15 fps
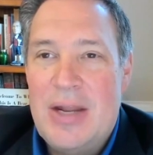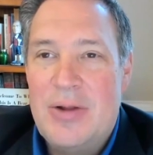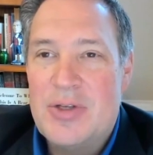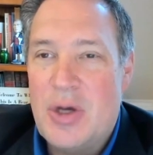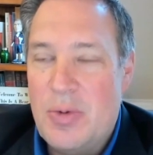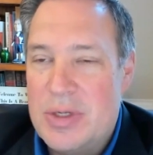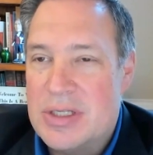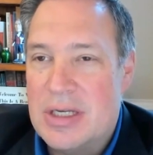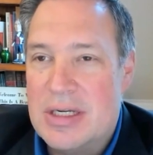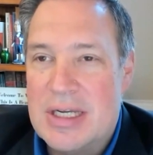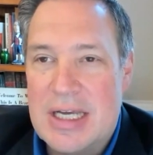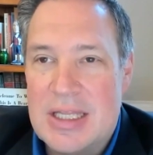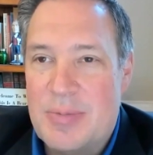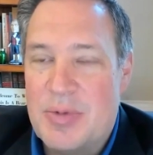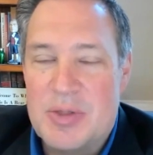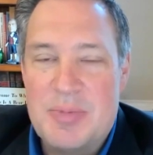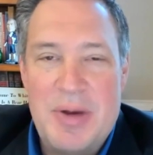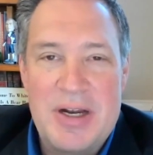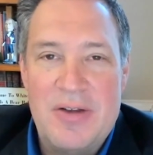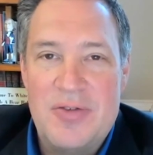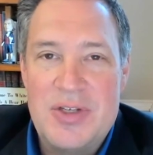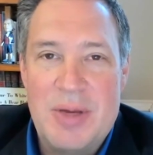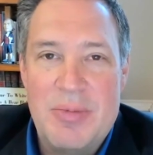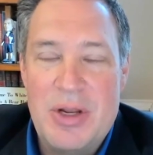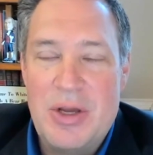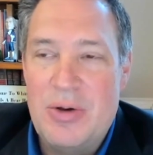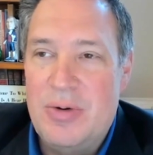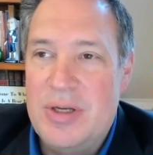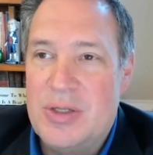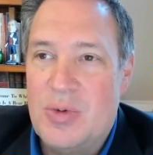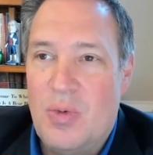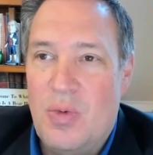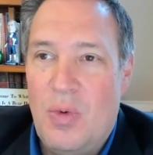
always good to get the perspective of somebody who is